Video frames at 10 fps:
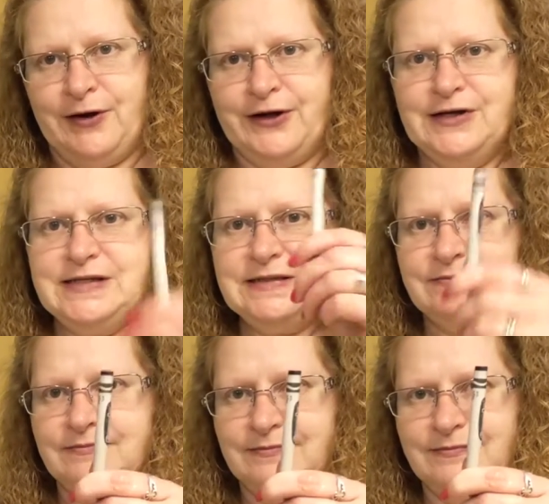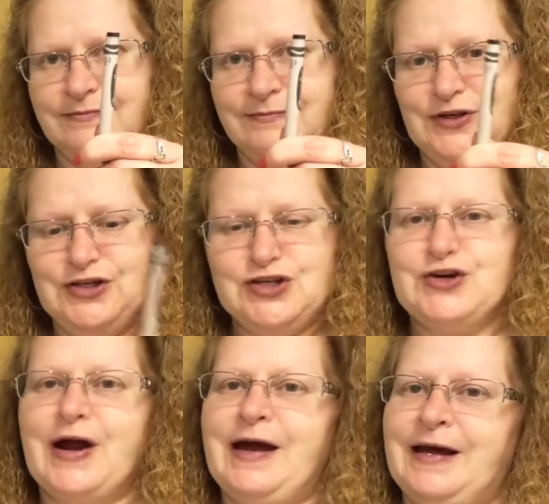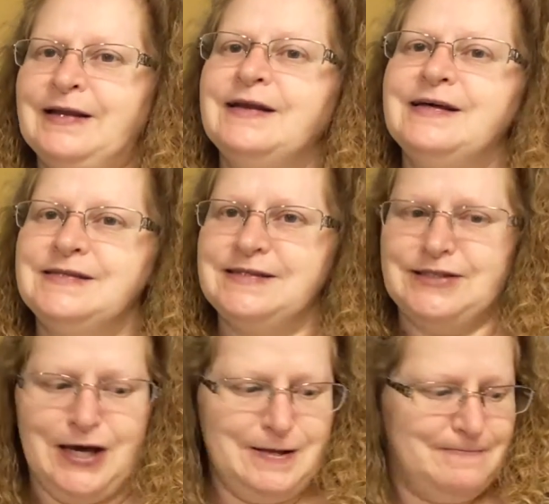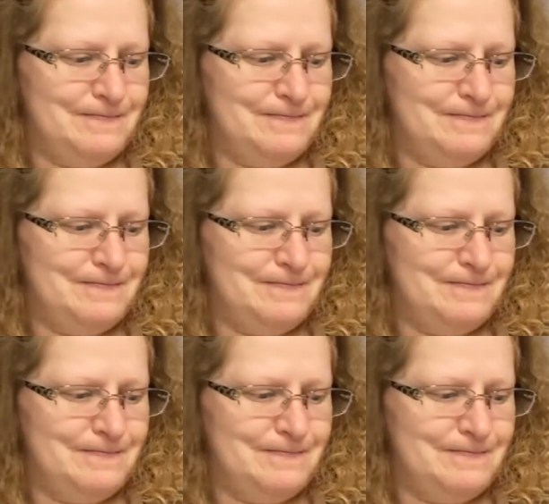markers, use your crayon instead.